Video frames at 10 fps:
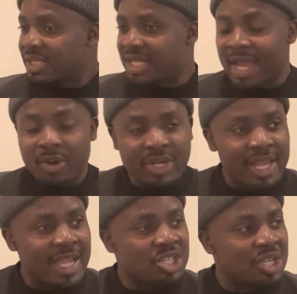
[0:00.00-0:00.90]

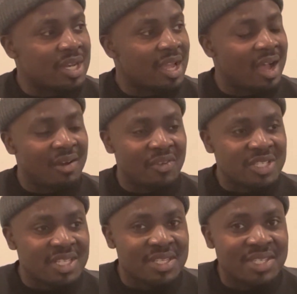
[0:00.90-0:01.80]
degradation of a
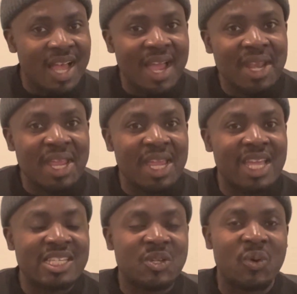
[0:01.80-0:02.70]
society
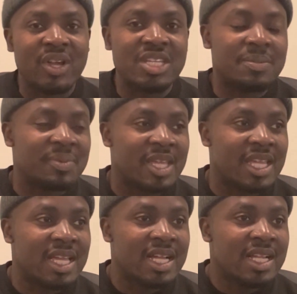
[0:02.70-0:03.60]
is going to
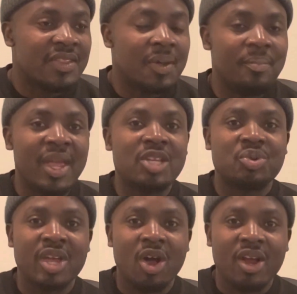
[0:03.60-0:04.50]
be the
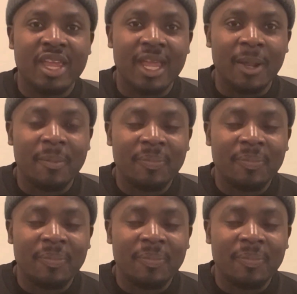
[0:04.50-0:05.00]
matriarchy.